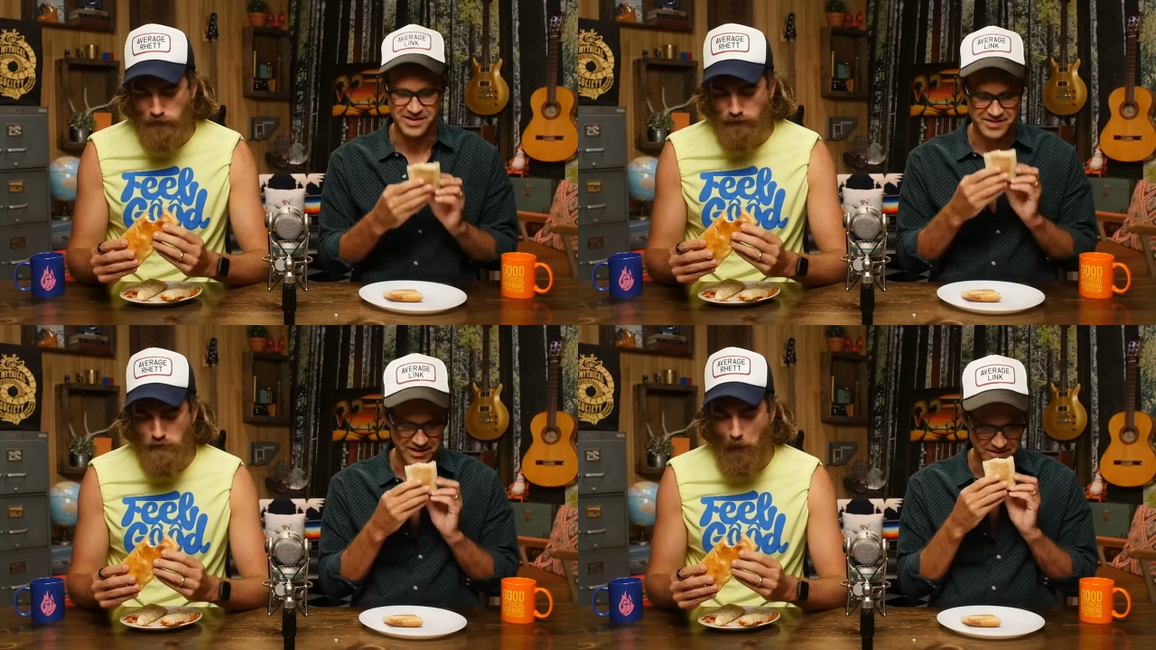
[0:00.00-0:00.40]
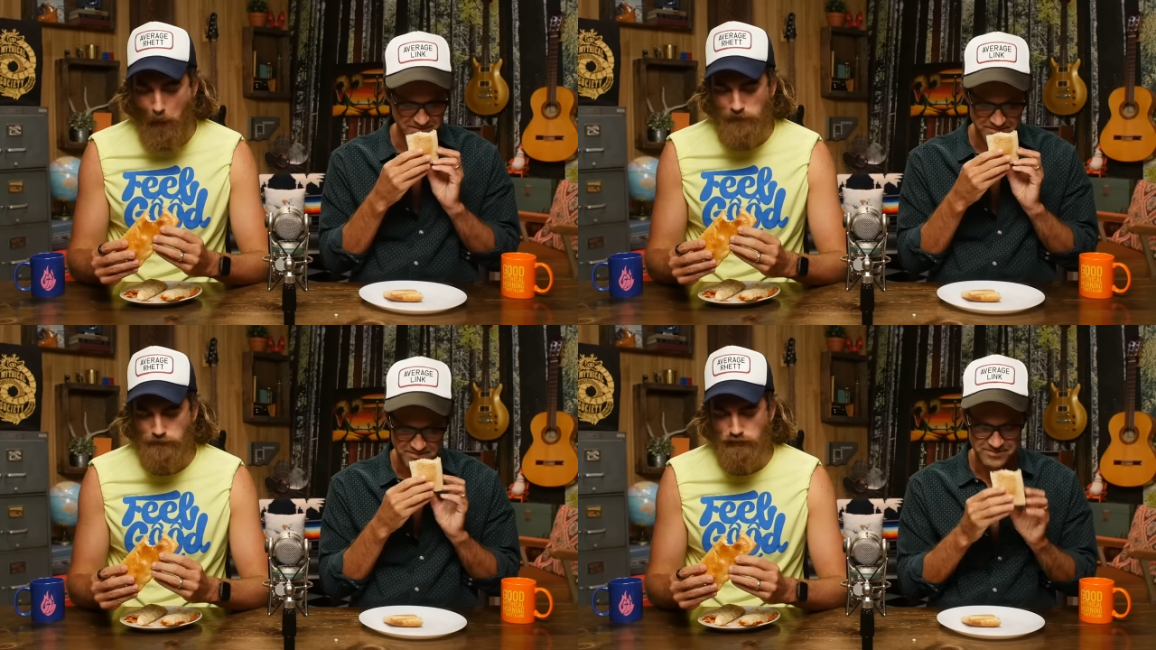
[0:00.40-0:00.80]
Speaker 1: this, though.
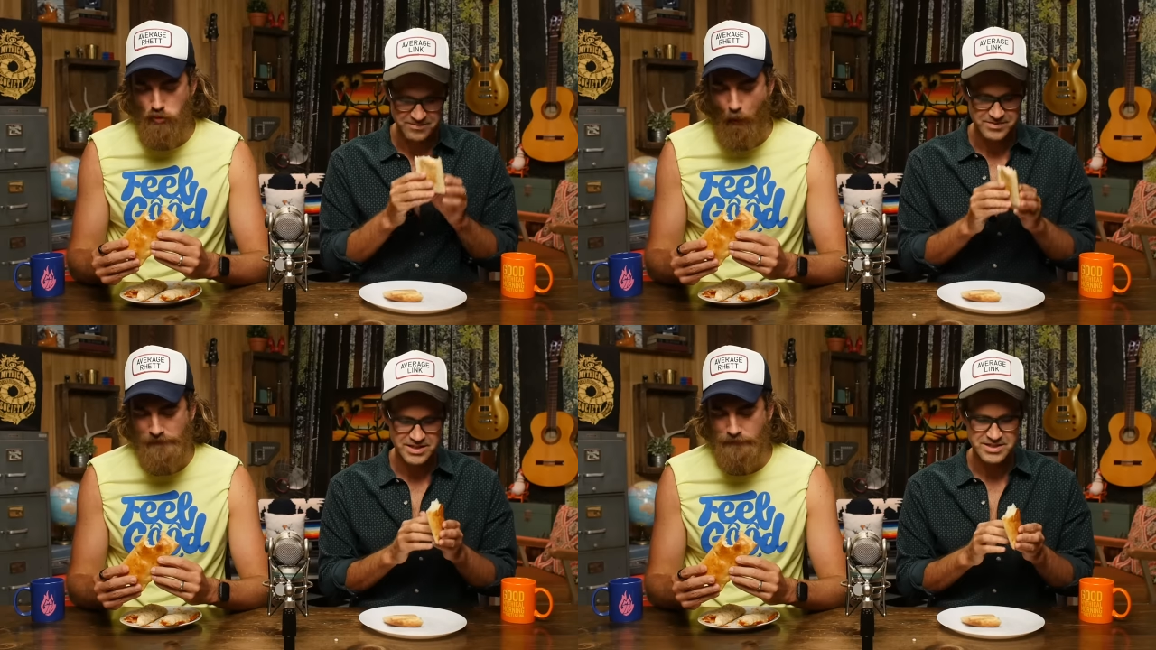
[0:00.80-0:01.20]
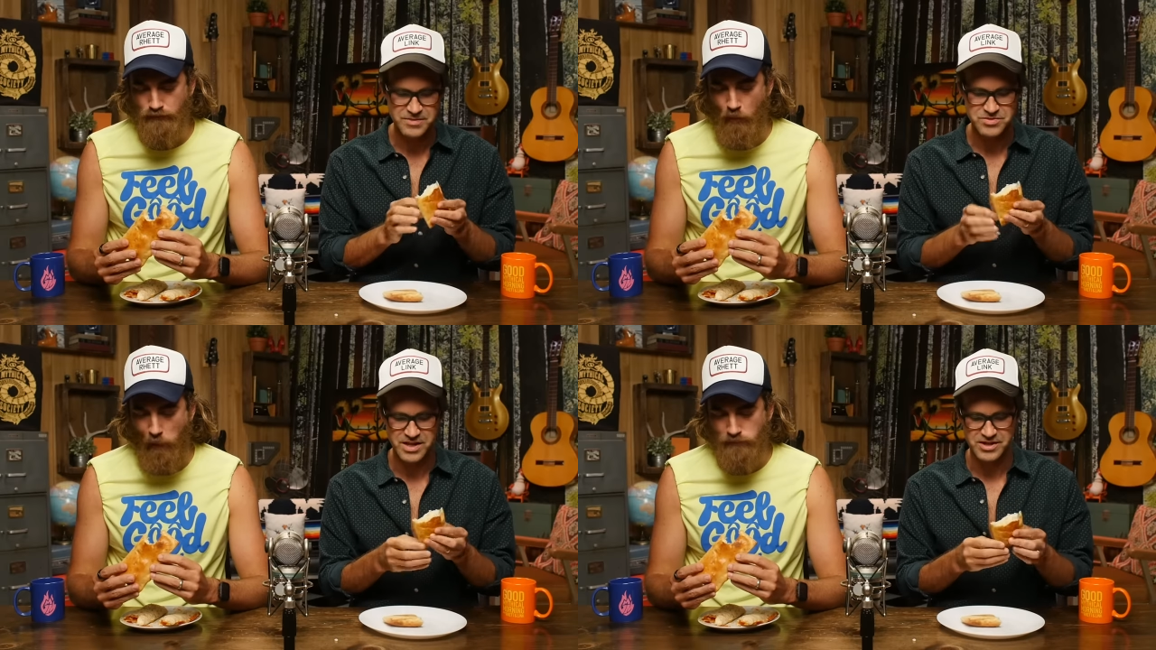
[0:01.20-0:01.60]
This
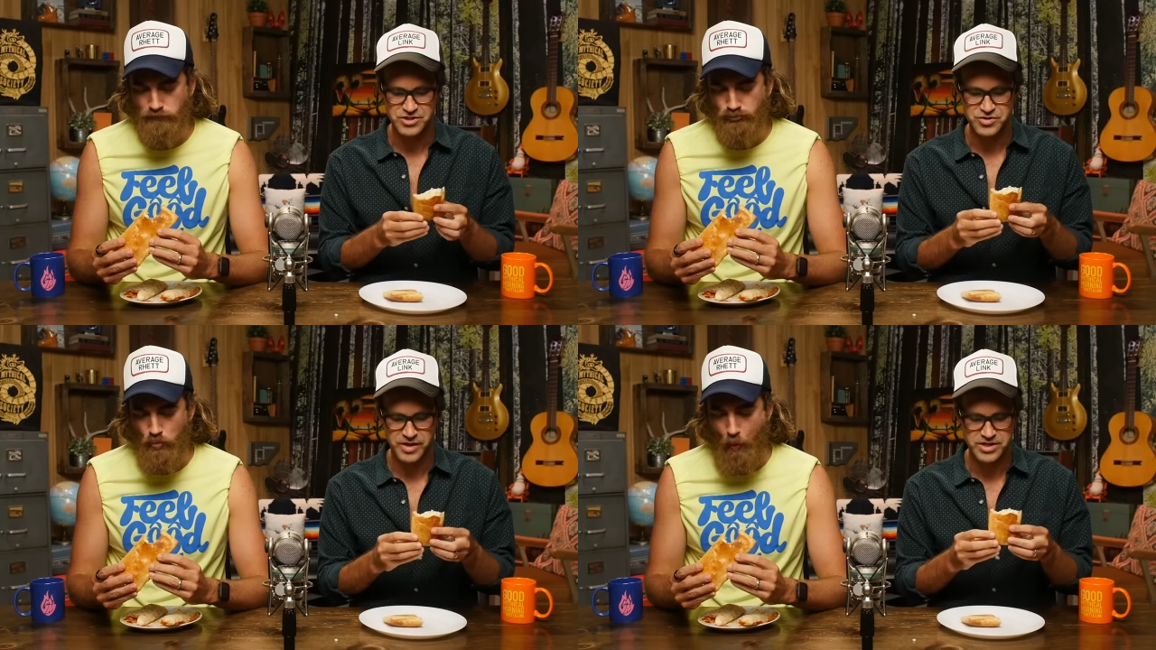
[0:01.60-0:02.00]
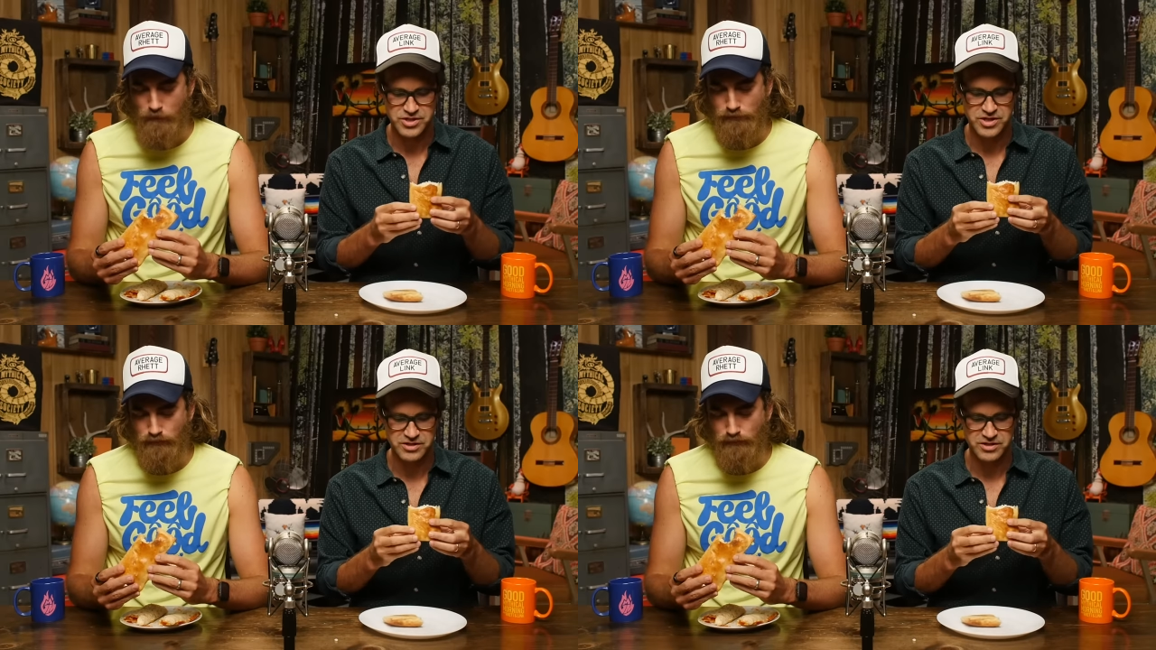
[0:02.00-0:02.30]
seems like a strange